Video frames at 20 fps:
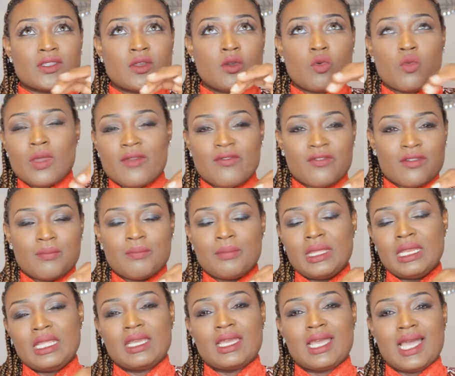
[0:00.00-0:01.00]
away from
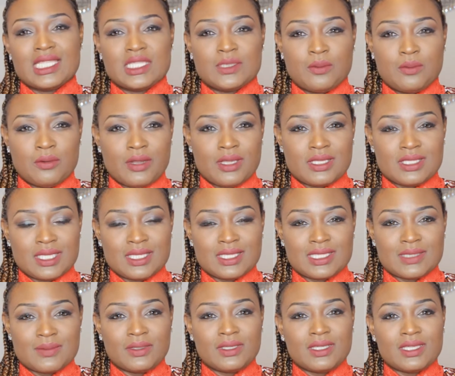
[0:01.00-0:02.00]
being in God's
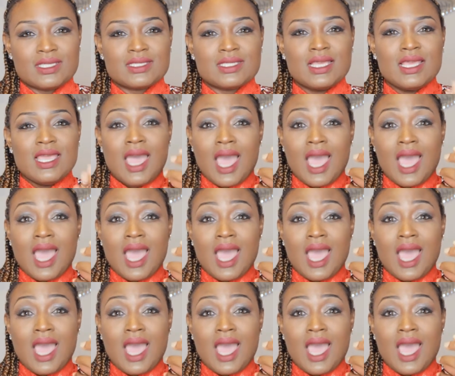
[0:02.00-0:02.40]
presence, because